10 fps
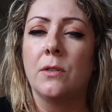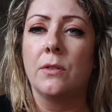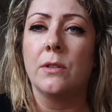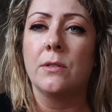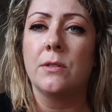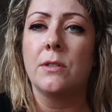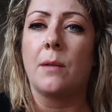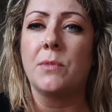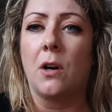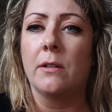going to
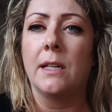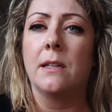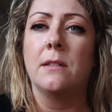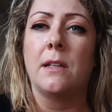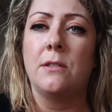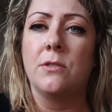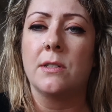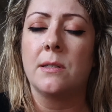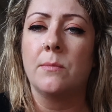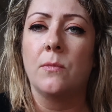stop talking and let you
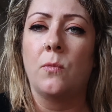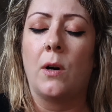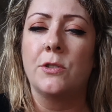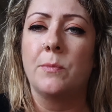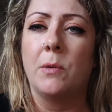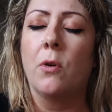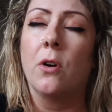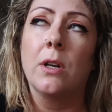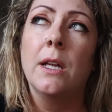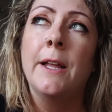just watch me
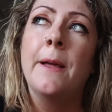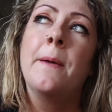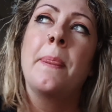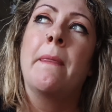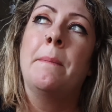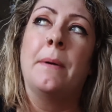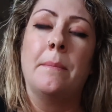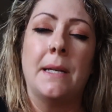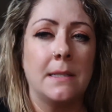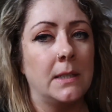work.
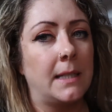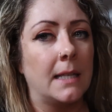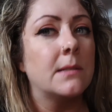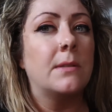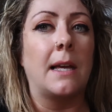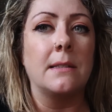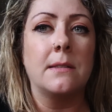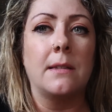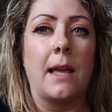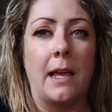But basically, that's
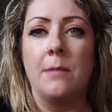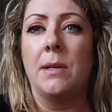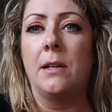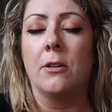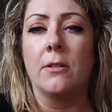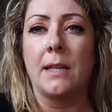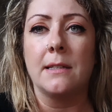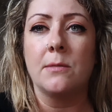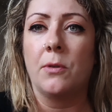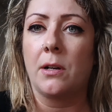the aim here.
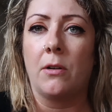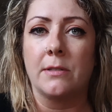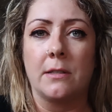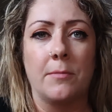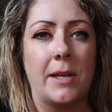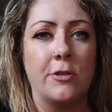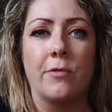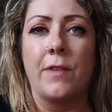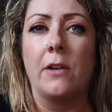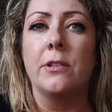That's what causes the
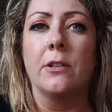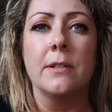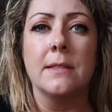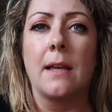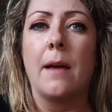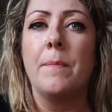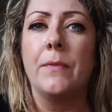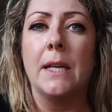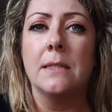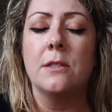major failure, is that
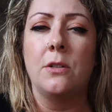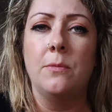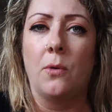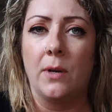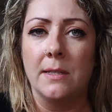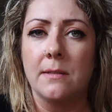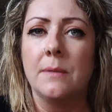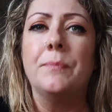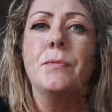it's too moist.